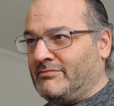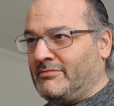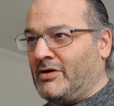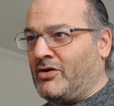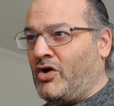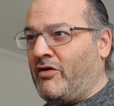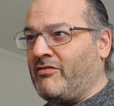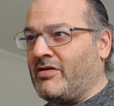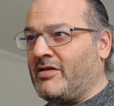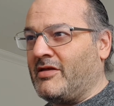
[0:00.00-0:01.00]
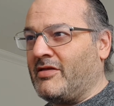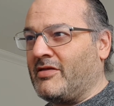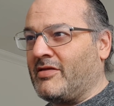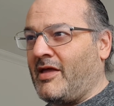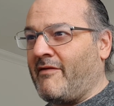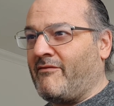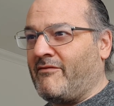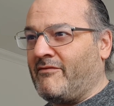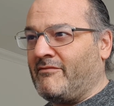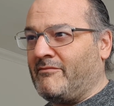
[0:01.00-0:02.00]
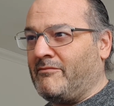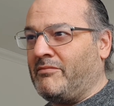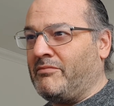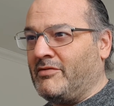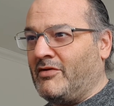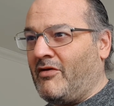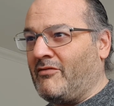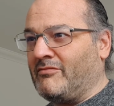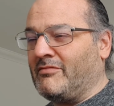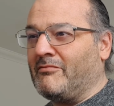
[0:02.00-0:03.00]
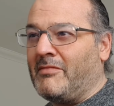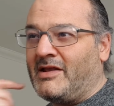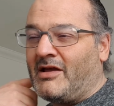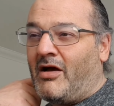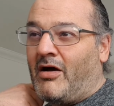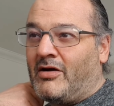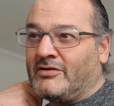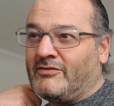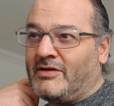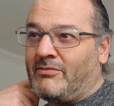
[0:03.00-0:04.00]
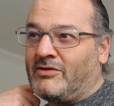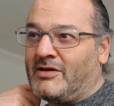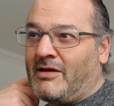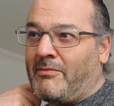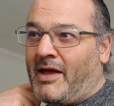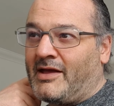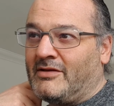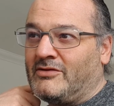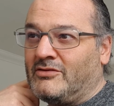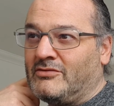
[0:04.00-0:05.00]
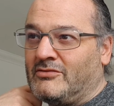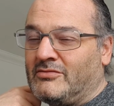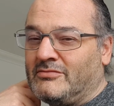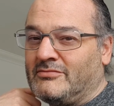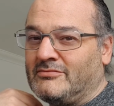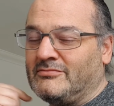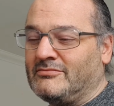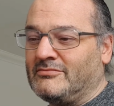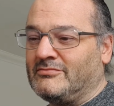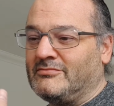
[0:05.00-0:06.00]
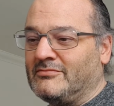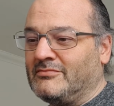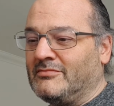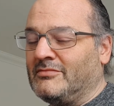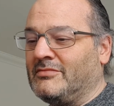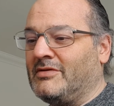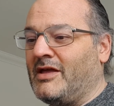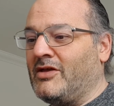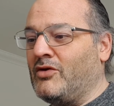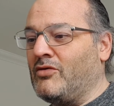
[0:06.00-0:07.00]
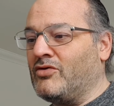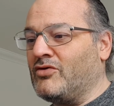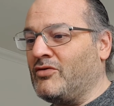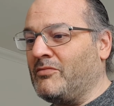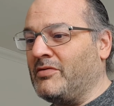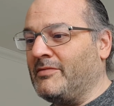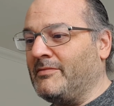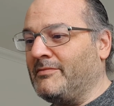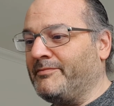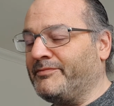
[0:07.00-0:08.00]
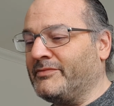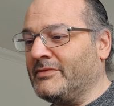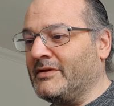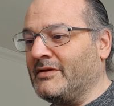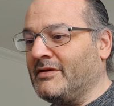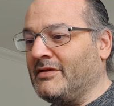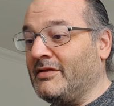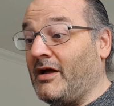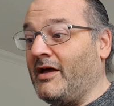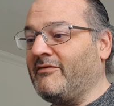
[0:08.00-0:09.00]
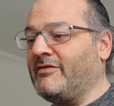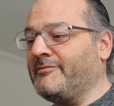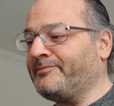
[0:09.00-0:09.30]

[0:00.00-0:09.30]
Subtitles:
occurrences that made it hard for them to get back into their YouTube life.